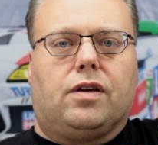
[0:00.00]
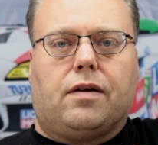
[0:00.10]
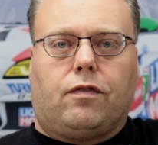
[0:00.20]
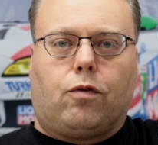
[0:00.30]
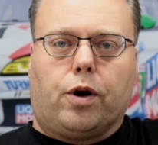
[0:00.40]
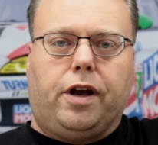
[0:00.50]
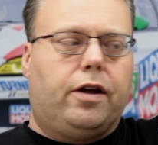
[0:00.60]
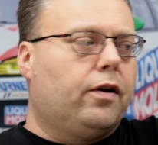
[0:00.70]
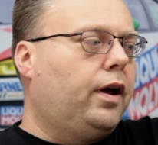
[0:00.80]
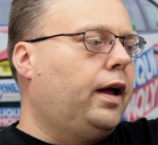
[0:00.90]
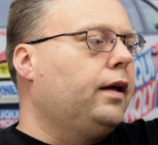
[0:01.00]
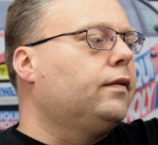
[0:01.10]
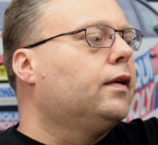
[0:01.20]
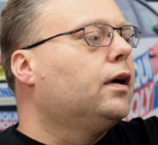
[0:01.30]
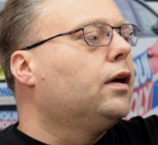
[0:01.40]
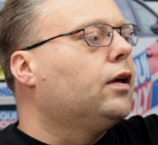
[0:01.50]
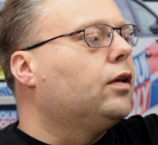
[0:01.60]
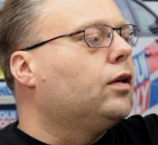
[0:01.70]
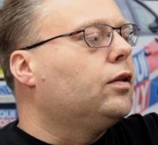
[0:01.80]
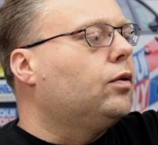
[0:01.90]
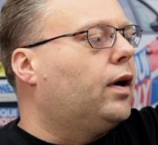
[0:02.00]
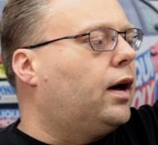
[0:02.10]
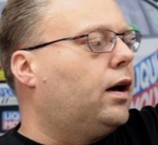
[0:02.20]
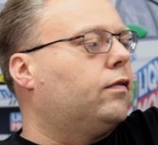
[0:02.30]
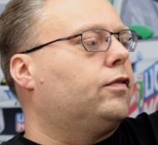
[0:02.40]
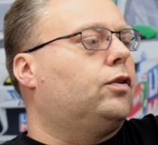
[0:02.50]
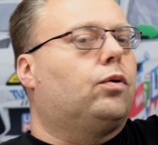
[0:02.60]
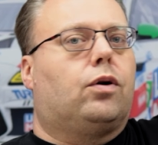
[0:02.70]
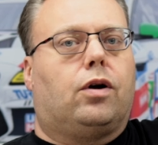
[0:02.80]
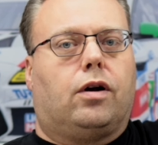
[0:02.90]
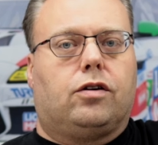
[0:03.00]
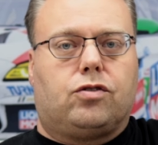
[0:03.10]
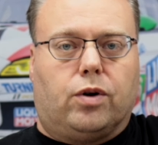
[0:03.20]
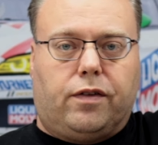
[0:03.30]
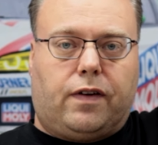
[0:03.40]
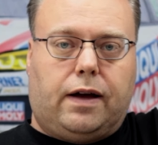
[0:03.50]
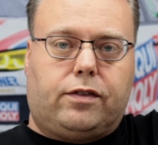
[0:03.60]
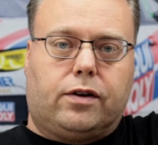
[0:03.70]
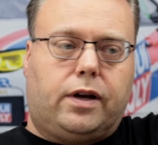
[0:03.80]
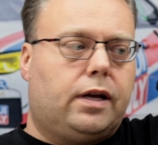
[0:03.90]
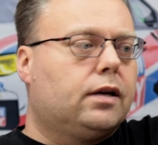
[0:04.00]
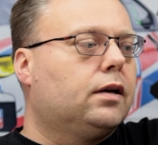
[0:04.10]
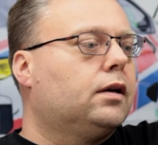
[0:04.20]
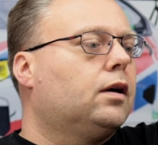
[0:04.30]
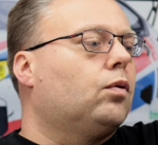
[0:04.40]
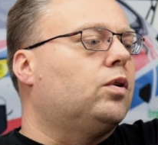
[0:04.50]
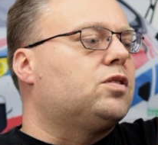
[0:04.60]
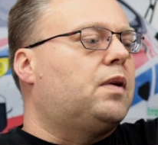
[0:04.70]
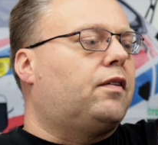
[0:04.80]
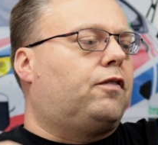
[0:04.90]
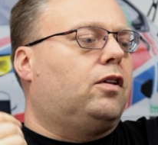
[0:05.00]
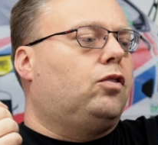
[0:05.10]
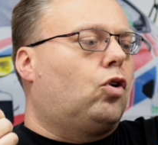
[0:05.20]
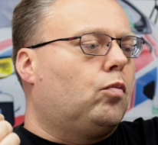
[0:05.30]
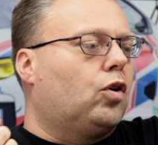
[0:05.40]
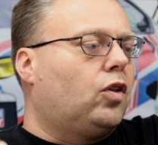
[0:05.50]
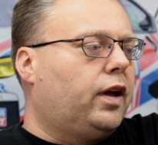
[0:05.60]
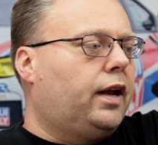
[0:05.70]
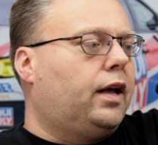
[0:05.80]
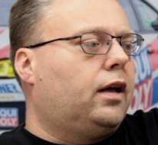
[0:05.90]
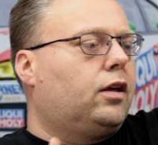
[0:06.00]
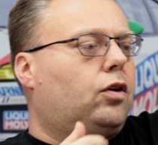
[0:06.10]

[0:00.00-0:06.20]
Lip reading: you have a 40 degree, you have your 25 degree, which is mainly for normal cleaning.